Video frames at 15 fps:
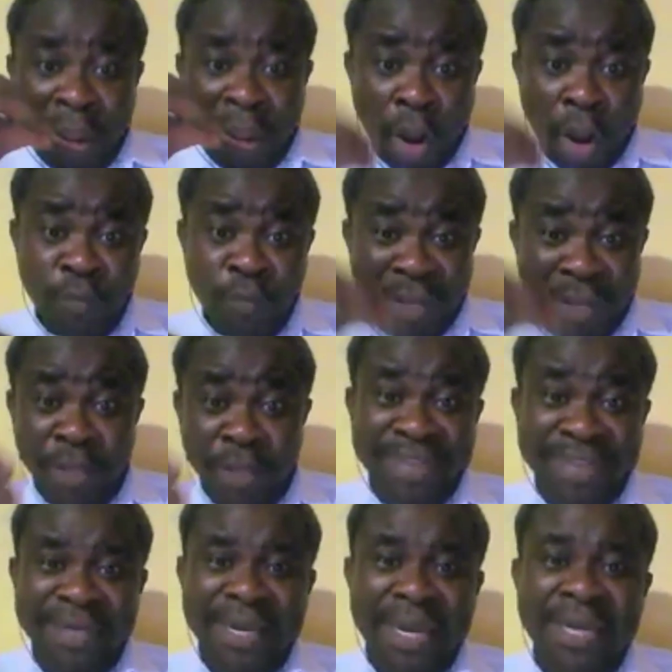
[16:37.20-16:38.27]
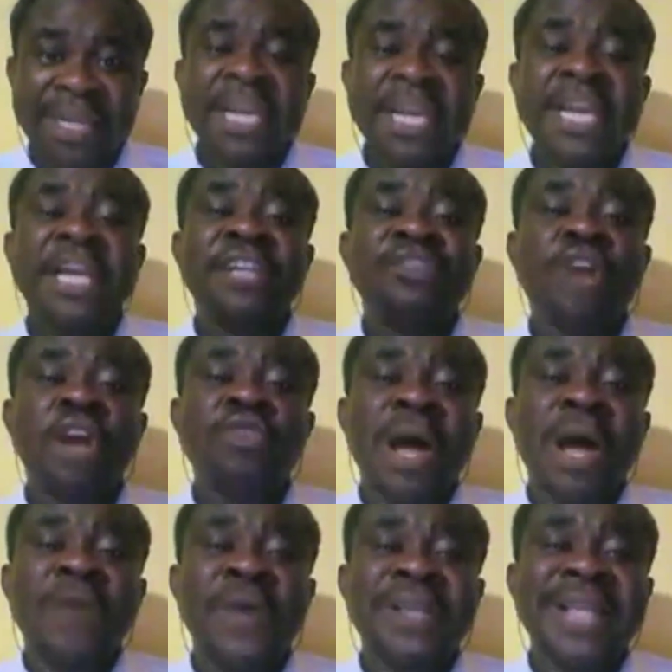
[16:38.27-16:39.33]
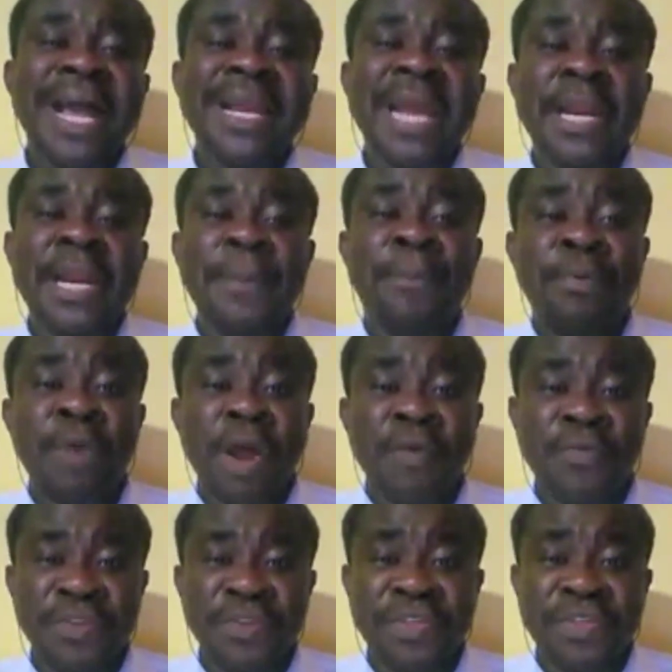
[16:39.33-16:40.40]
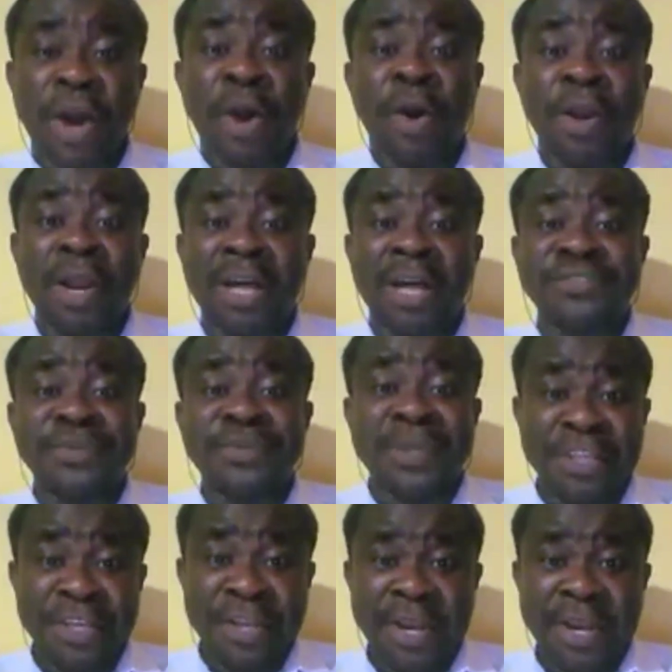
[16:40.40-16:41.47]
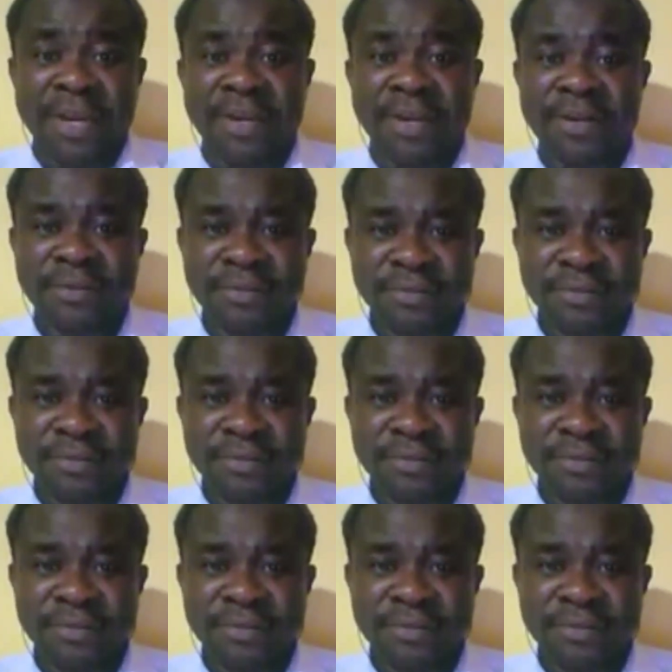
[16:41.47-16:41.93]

of a new standard is going to affect either the profit or loss for the year.